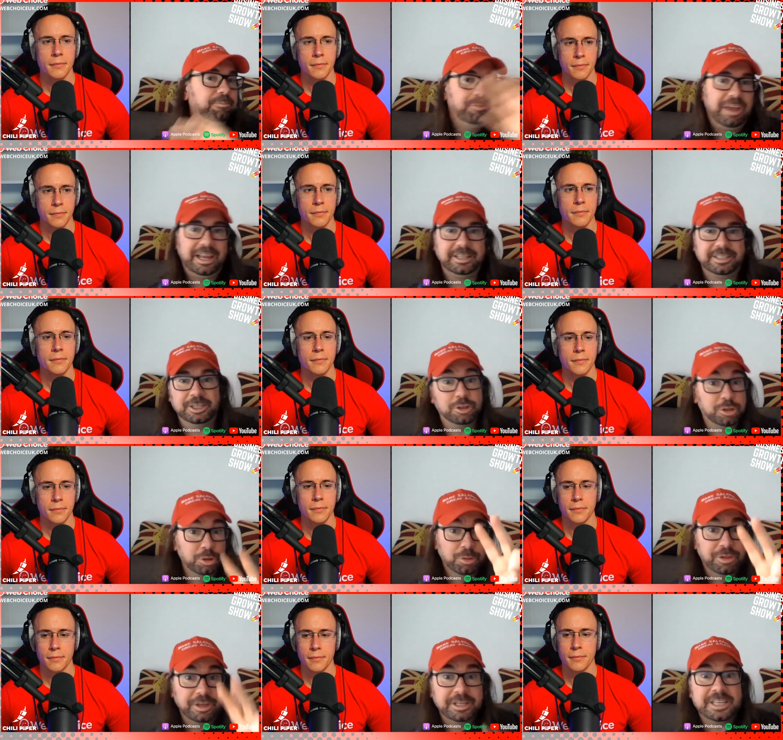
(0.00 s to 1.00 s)
Speaker 1: That
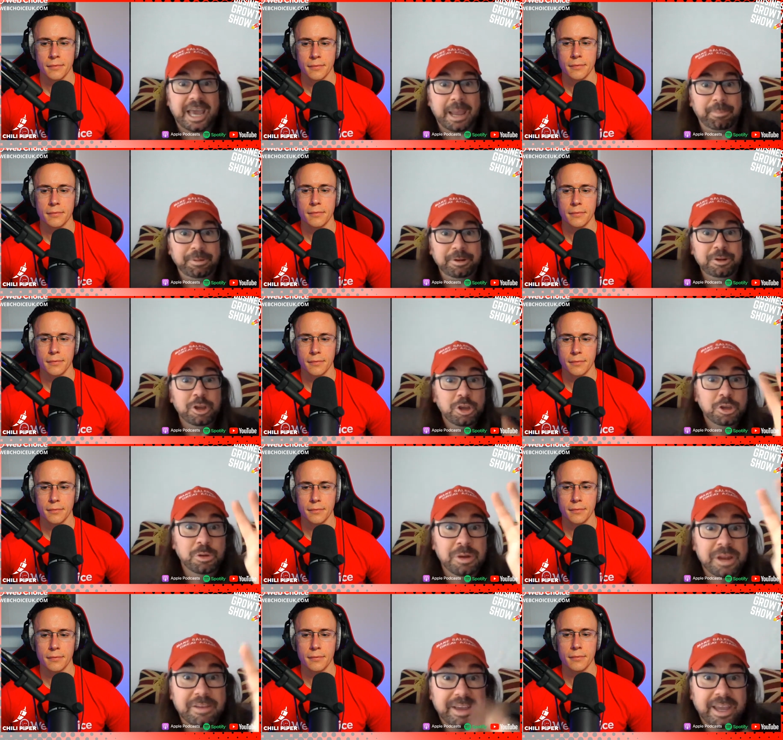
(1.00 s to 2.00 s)
two things happen.
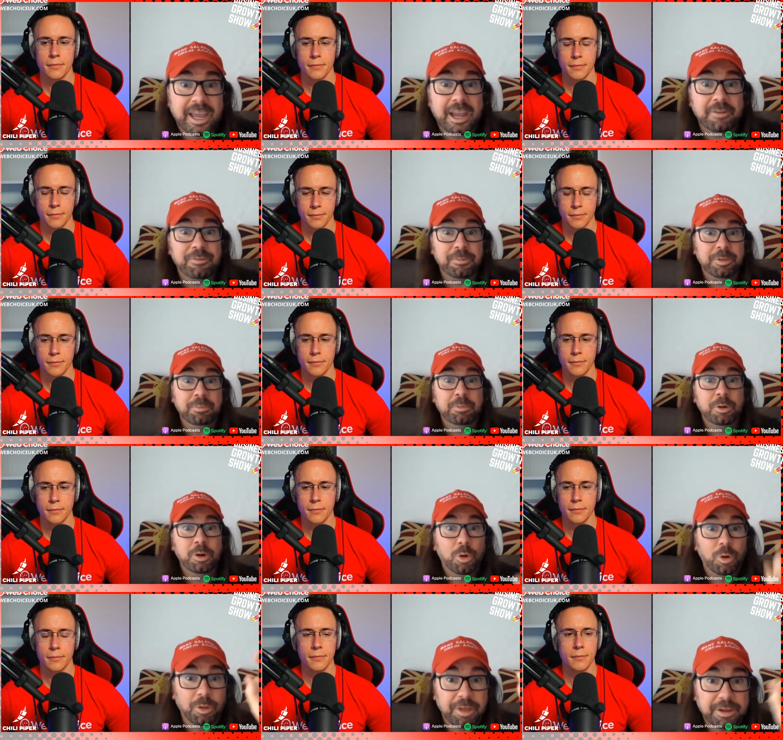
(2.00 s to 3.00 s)
You never hear from them
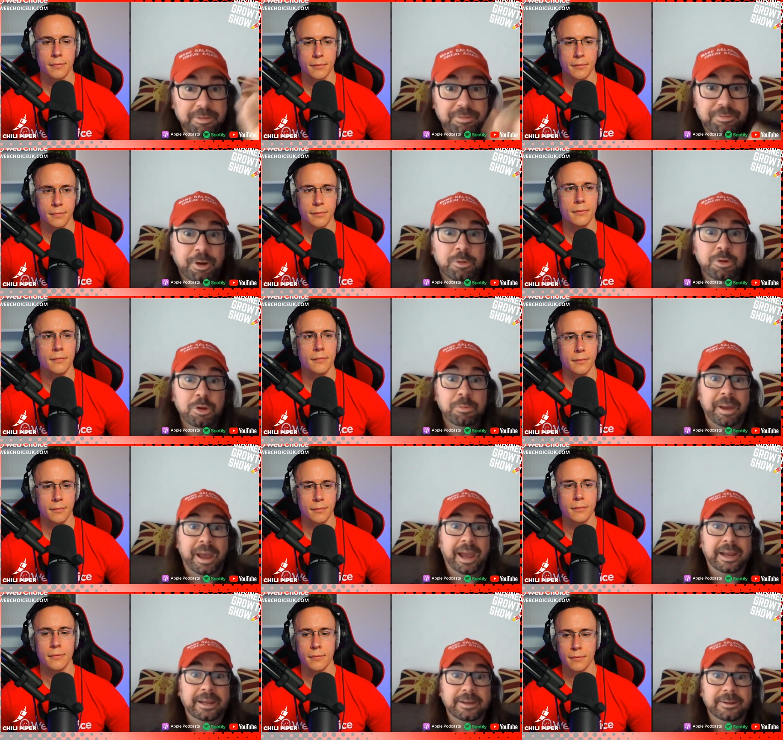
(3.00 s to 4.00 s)
or they phone you
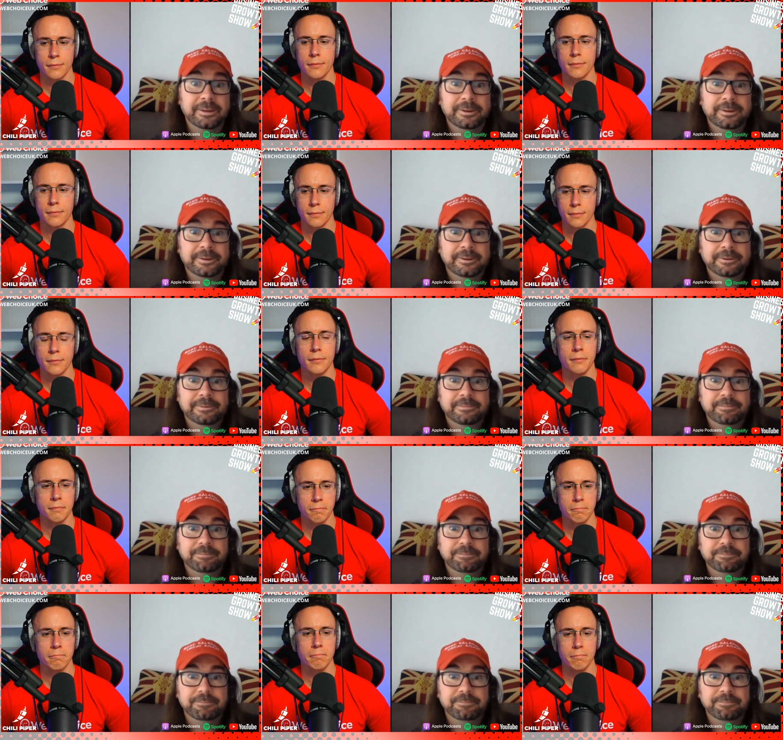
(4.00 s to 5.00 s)
back.
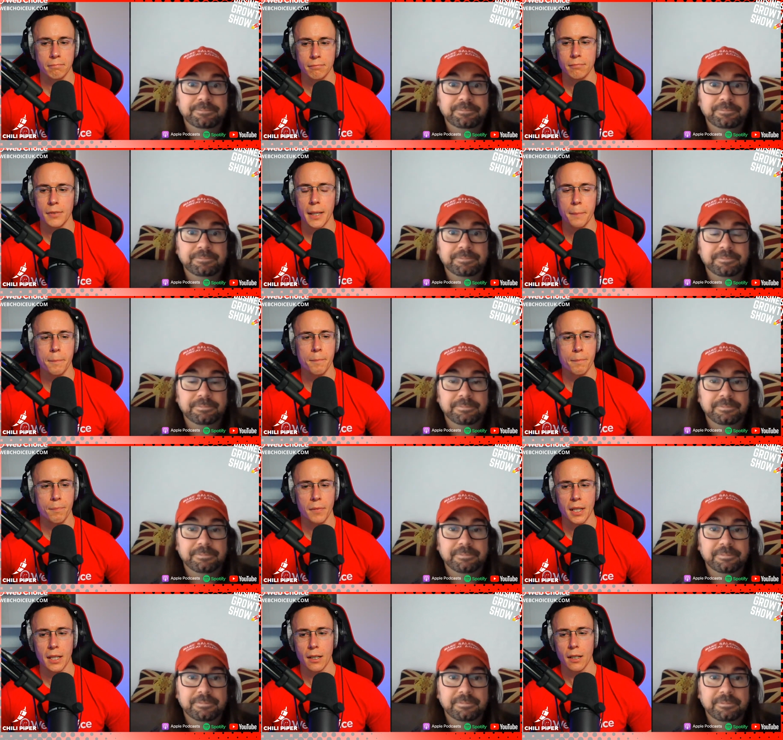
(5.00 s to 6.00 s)
Speaker 2: Yep.
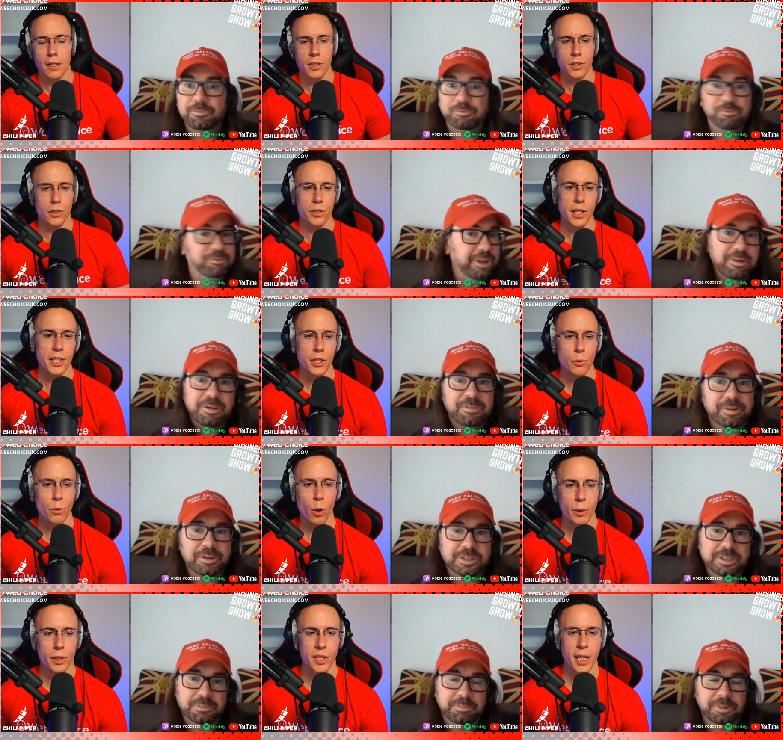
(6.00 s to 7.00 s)
So essentially,
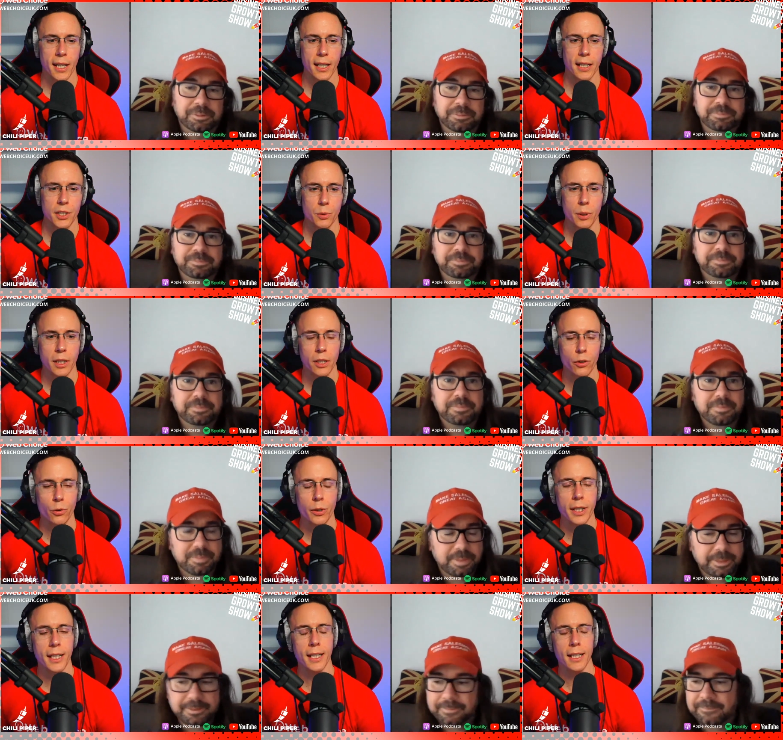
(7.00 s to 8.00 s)
what we're saying is we
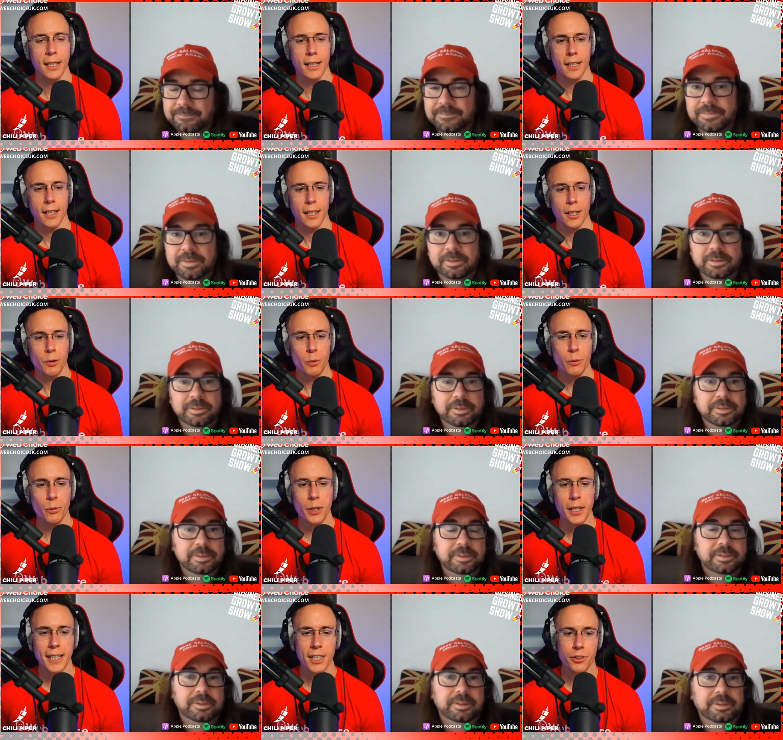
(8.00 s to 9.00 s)
agree, we
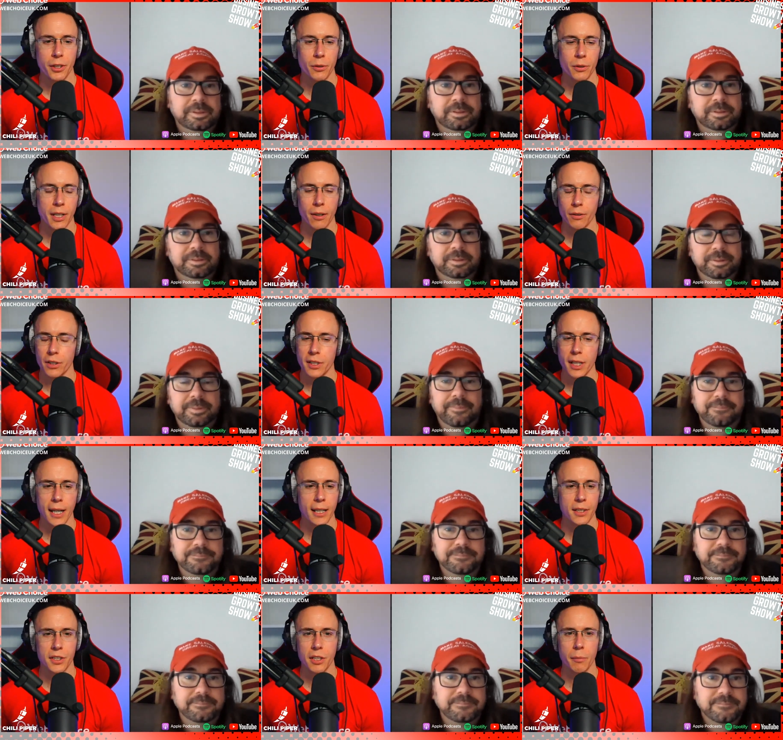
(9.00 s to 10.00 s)
really drill down because
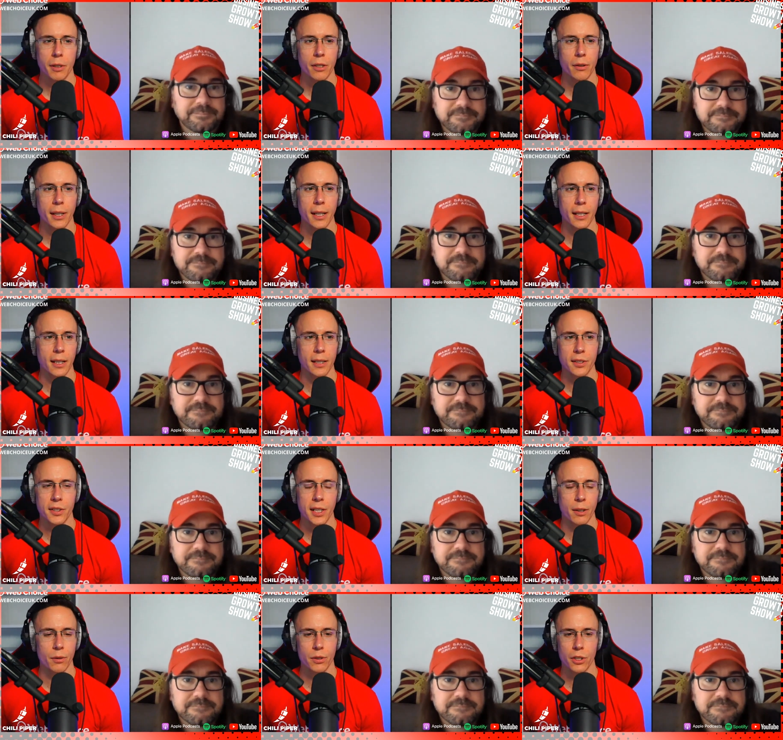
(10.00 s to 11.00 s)
that is something you hear in
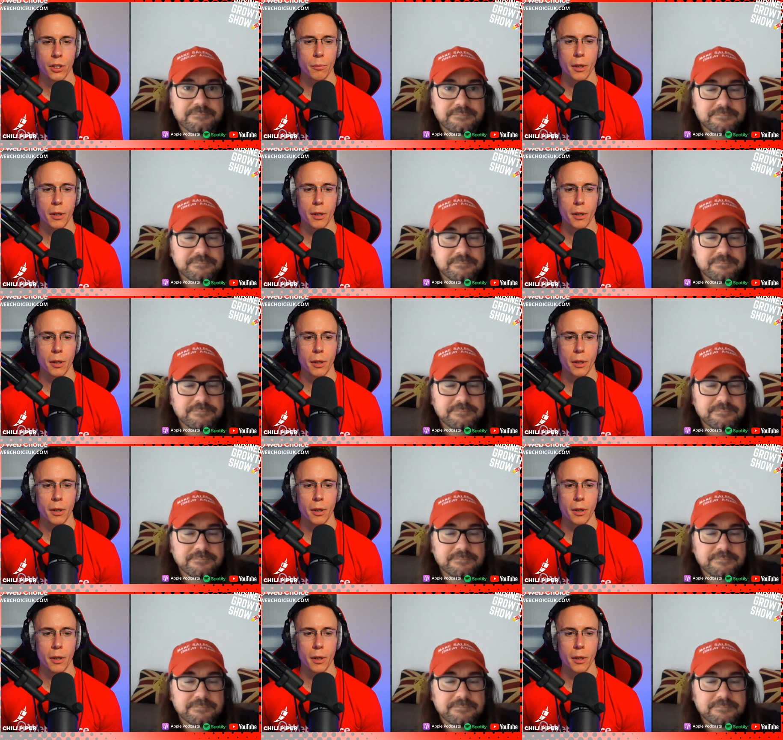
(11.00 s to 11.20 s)
sales so